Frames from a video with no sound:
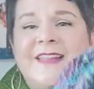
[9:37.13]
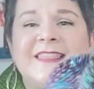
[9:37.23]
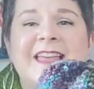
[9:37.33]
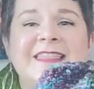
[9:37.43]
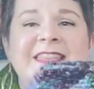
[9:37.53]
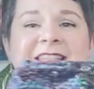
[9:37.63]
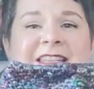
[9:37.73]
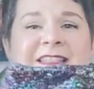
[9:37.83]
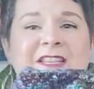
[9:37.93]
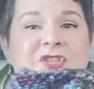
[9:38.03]
that this
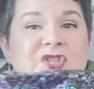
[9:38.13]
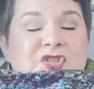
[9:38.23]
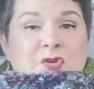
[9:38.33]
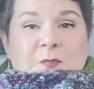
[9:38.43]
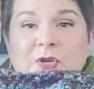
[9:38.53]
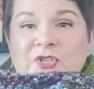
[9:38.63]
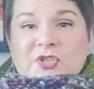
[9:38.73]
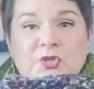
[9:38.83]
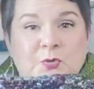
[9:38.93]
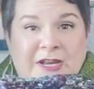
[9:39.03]
is a super
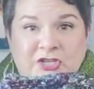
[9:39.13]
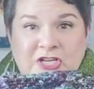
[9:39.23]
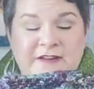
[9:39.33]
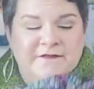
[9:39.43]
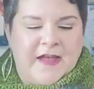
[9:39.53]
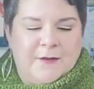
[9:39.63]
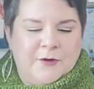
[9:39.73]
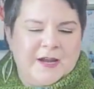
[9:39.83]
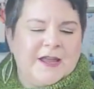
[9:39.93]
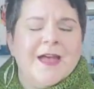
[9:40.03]
stretchy
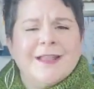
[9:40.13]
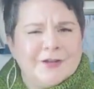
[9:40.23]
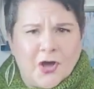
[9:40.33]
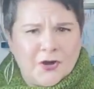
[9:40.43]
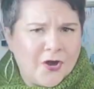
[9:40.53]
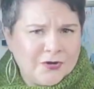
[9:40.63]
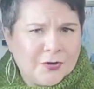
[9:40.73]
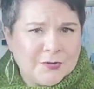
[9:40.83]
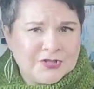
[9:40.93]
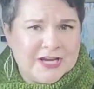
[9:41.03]
fabric. Not all
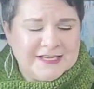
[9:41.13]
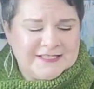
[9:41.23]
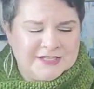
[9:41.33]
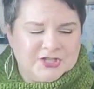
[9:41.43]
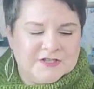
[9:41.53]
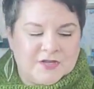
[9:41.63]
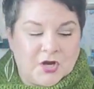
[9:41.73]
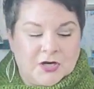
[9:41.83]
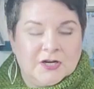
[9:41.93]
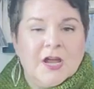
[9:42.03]
crochet stitches
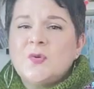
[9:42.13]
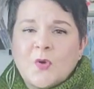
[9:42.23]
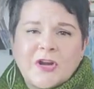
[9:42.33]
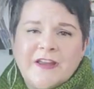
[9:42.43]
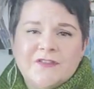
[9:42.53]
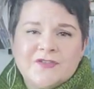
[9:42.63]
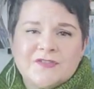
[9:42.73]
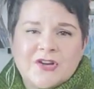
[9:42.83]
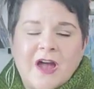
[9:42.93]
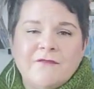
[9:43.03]
are. So working their
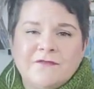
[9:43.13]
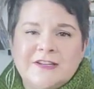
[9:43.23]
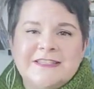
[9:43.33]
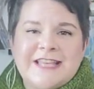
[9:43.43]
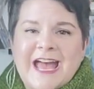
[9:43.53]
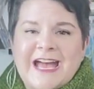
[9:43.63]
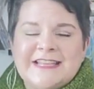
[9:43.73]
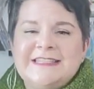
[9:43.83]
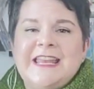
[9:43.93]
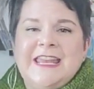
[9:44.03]
circumference
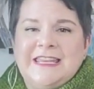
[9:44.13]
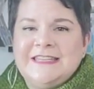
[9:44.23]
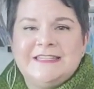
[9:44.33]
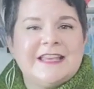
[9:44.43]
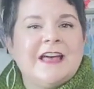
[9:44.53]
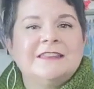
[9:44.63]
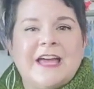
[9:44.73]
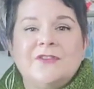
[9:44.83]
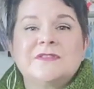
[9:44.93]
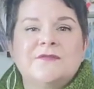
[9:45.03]
as is
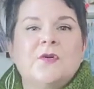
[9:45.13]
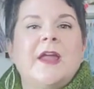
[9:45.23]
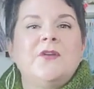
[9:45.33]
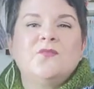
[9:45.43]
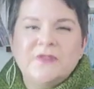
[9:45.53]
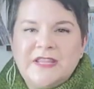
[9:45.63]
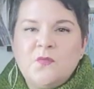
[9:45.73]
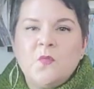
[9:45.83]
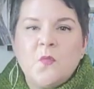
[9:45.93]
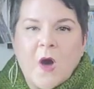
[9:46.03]
allows for a
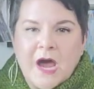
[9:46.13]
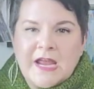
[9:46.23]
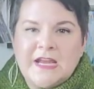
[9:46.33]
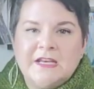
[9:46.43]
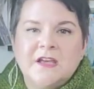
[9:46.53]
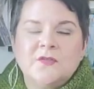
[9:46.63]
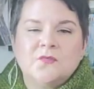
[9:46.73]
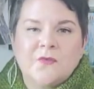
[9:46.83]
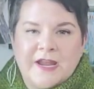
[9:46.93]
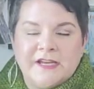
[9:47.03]
really wide
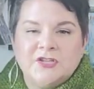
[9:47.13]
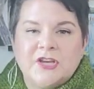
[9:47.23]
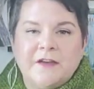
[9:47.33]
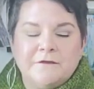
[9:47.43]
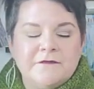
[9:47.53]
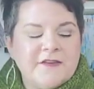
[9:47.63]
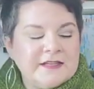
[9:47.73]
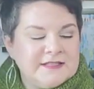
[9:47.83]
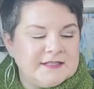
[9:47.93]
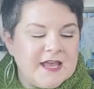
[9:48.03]
range of
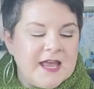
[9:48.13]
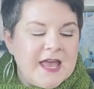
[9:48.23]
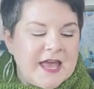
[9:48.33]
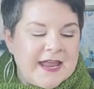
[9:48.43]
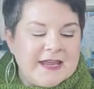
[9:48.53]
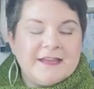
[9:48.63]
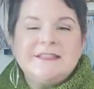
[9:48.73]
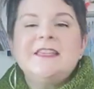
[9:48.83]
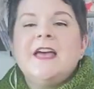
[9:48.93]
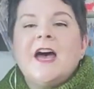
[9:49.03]
fits,
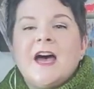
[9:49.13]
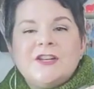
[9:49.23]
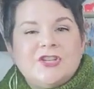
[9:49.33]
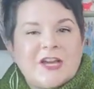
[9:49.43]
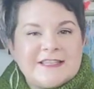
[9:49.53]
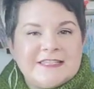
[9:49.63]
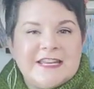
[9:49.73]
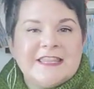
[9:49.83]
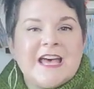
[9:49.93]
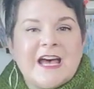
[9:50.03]
and
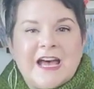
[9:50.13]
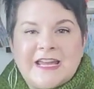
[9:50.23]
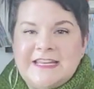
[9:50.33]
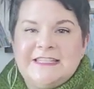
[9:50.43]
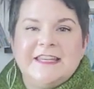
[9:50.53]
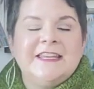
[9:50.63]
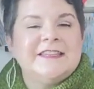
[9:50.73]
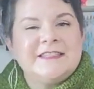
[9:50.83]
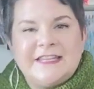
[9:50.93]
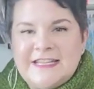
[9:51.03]
adjusting the height
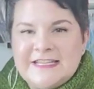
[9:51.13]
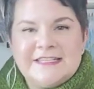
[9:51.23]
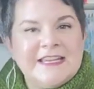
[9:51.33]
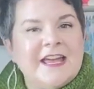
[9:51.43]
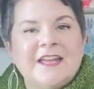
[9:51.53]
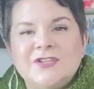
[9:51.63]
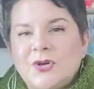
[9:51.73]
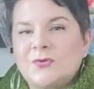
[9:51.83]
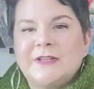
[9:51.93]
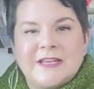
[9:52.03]
is easy and
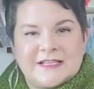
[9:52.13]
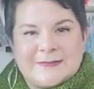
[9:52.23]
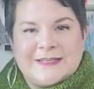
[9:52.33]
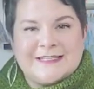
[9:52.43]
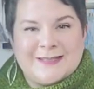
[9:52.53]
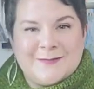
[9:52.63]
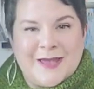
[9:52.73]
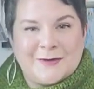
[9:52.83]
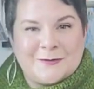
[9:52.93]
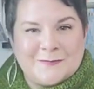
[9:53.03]
totally explained in the pattern.